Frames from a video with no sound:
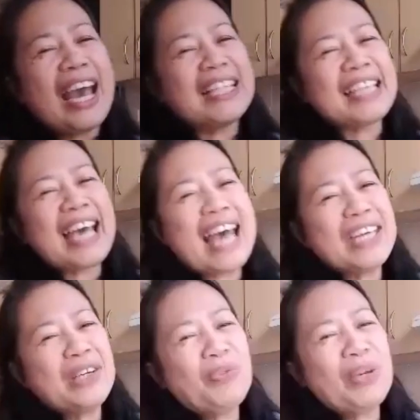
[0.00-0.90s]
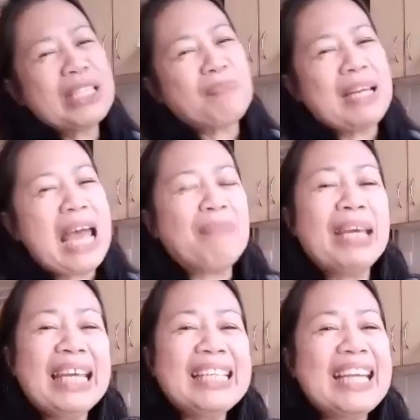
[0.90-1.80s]
At saka yung wish pa
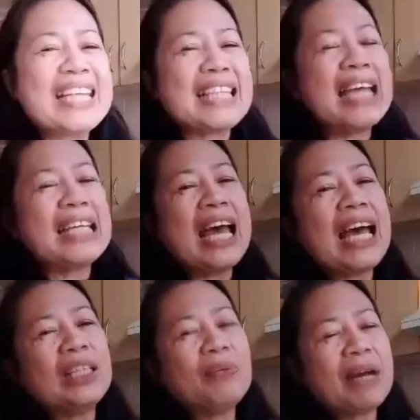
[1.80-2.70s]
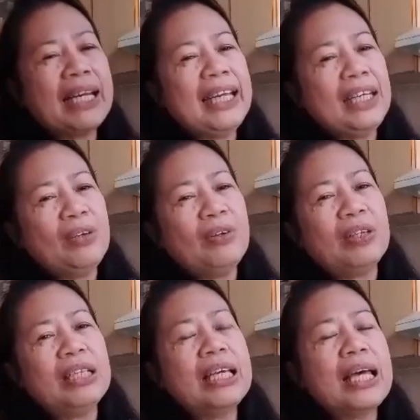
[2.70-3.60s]
namin na sana lumaki yung
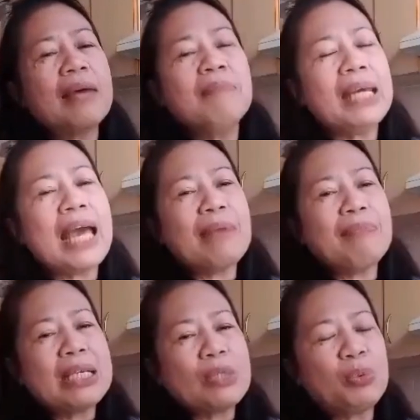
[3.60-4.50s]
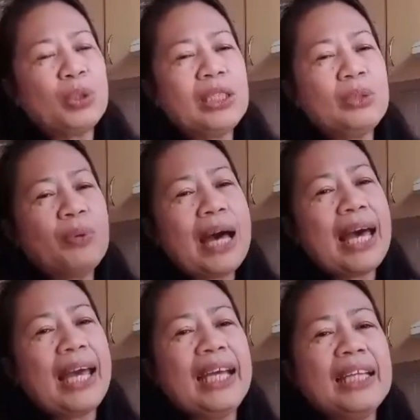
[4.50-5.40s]
BIPS
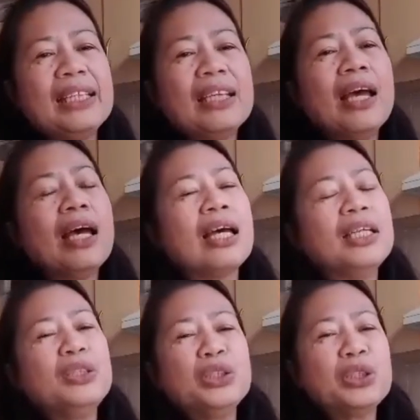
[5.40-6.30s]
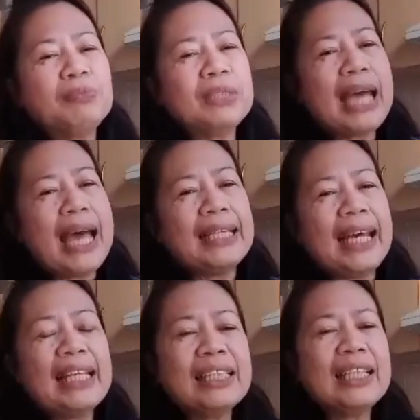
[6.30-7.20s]
Worldwide YouTube
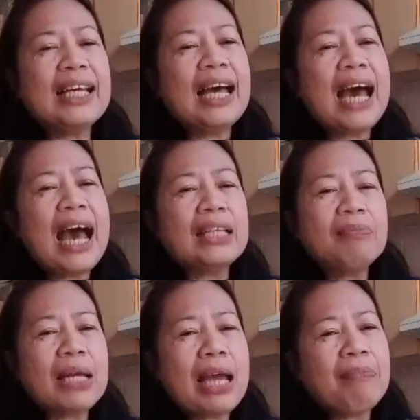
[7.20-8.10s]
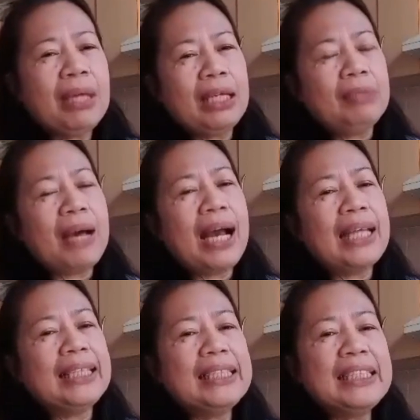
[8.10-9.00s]
channel, at maraming mga
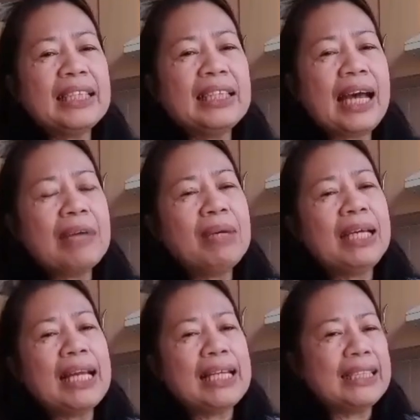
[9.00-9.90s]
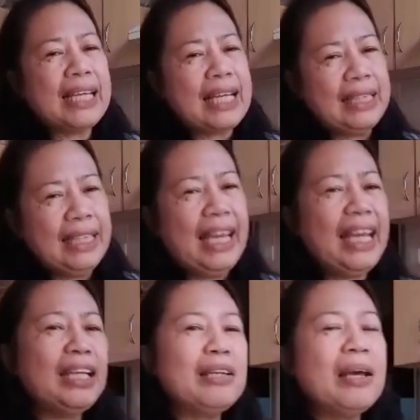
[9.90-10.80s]
legit na kaibigan ang
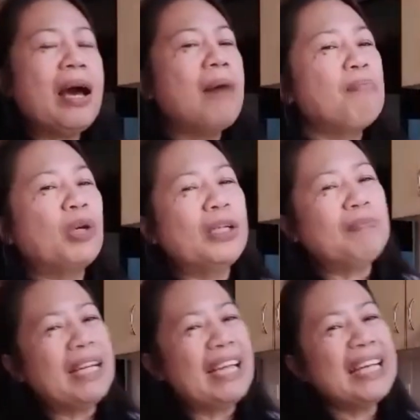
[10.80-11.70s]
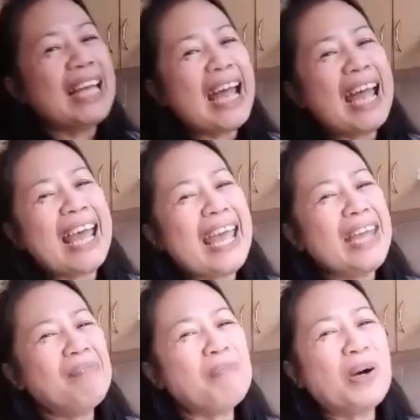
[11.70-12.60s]
darating. More banana
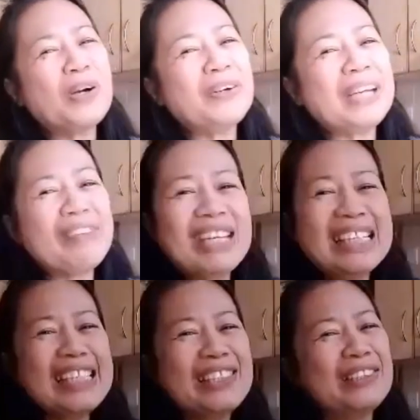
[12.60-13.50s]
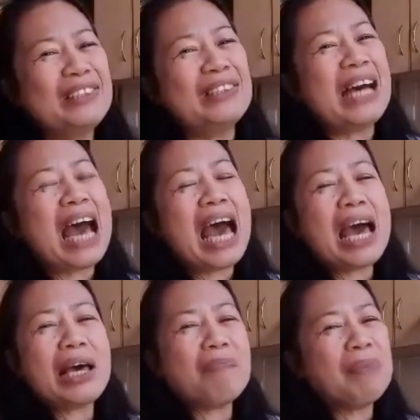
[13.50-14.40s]
and more revenue!
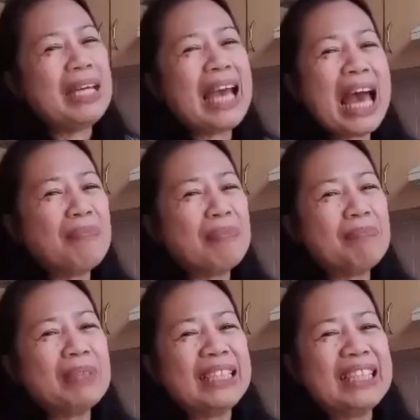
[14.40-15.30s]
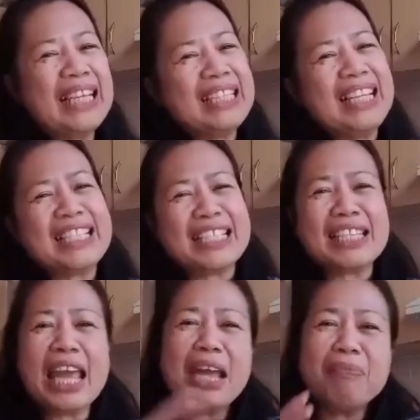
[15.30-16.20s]
Happy birthday! This
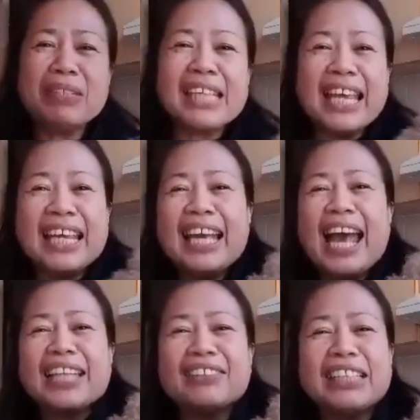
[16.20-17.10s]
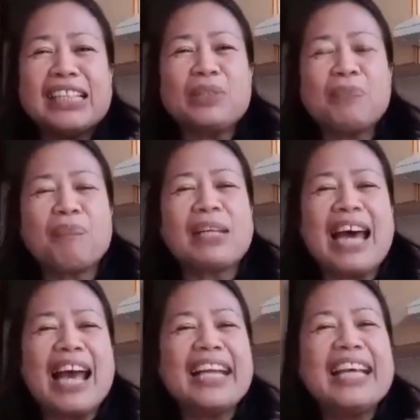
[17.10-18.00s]
is MJ at Ordido
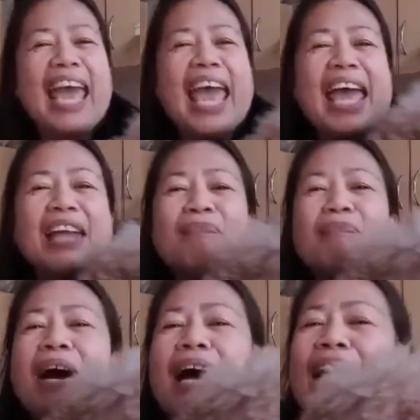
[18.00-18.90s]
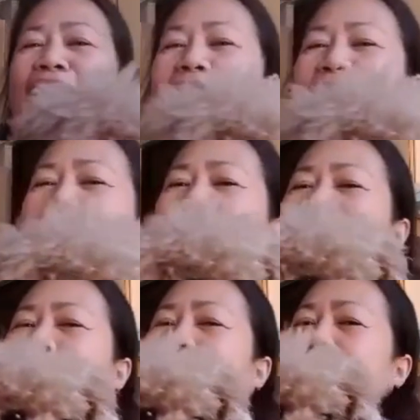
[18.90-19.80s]
Vlog and my
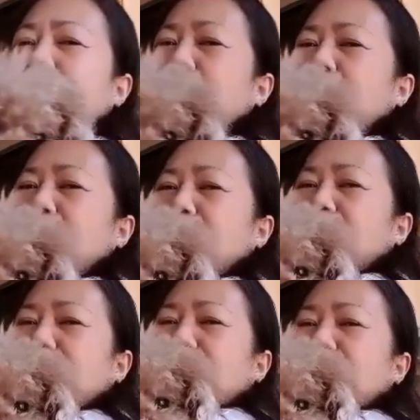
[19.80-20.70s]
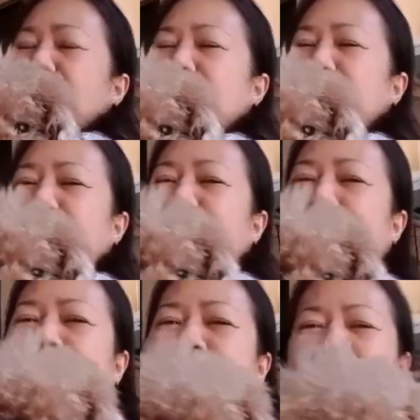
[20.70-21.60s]
boo!
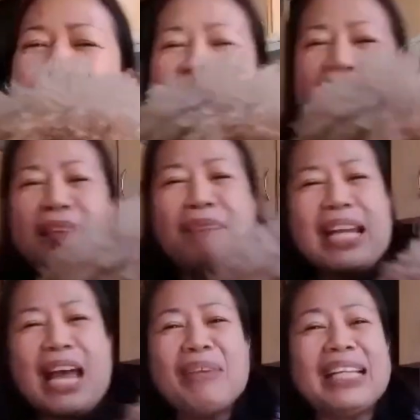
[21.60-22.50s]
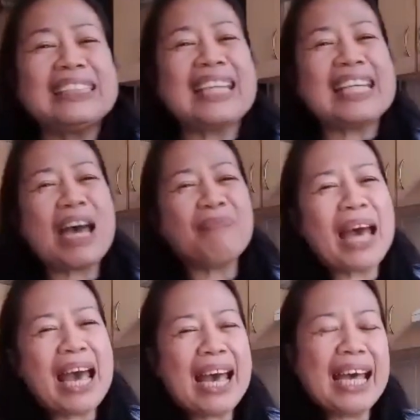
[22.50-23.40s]
Maraming
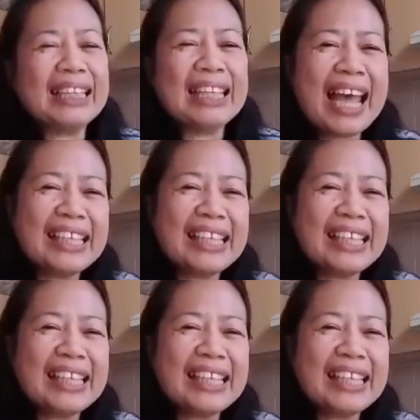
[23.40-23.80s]
salamat!